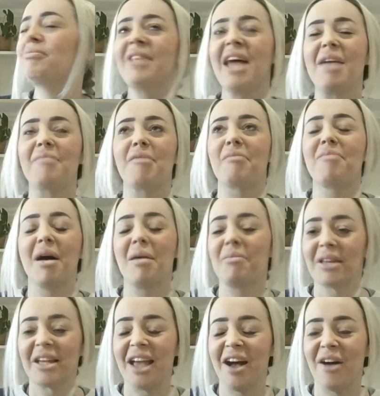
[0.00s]
name of
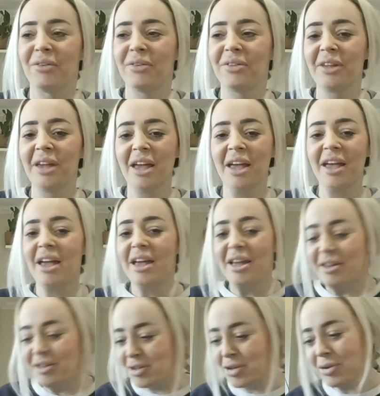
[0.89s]
public health,
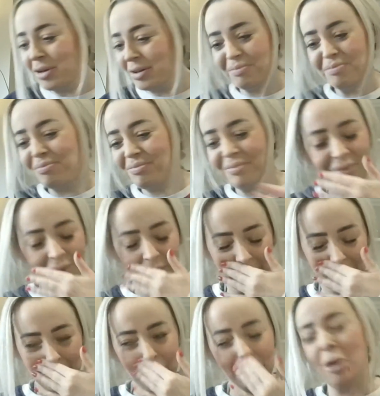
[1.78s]
took
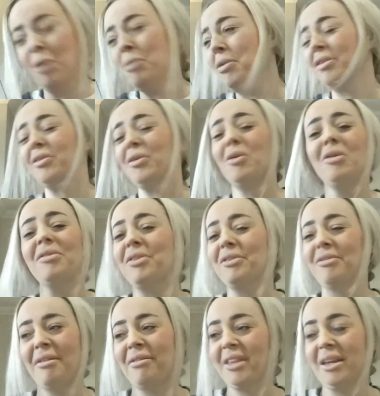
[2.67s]
almost all of the
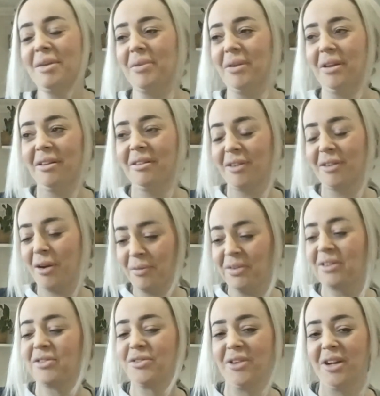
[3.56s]
rough sleepers off
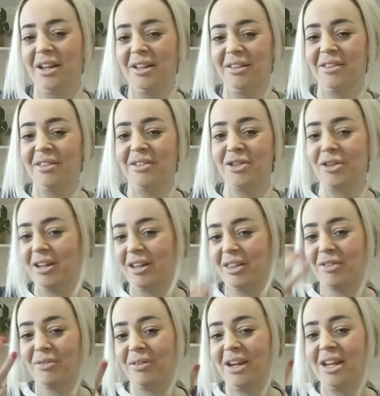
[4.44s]
the streets during
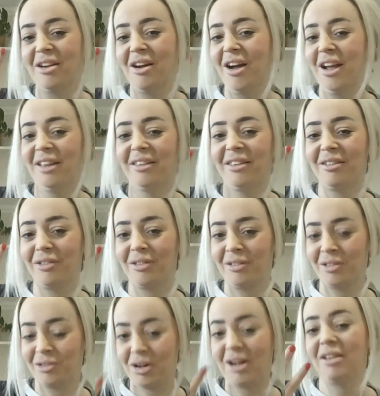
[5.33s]
its 3 night
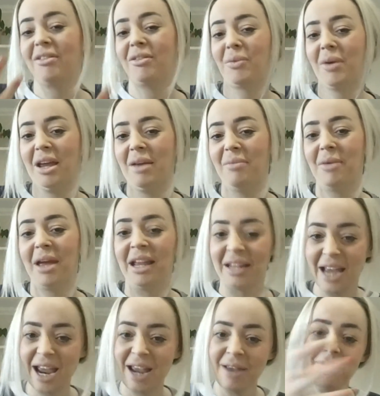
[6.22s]
street sweep and
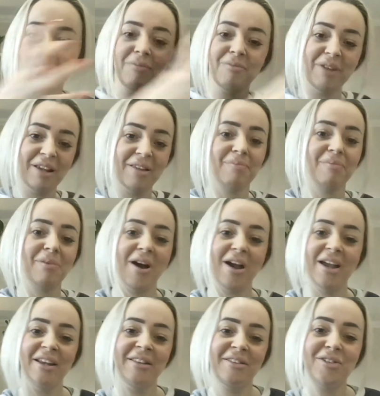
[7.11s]
gave them
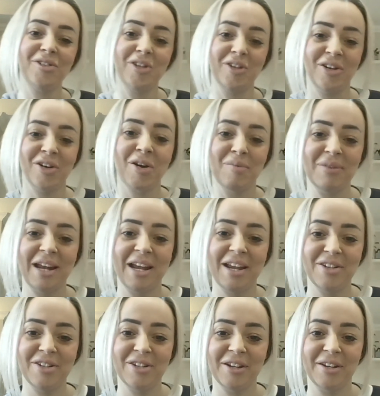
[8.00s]
respite and student
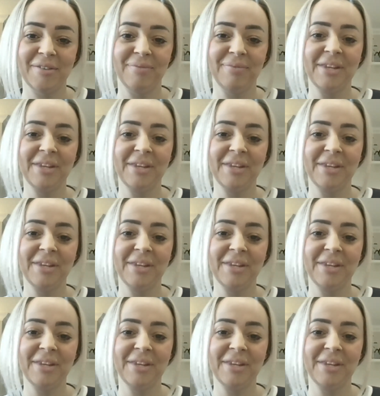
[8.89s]
accommodation.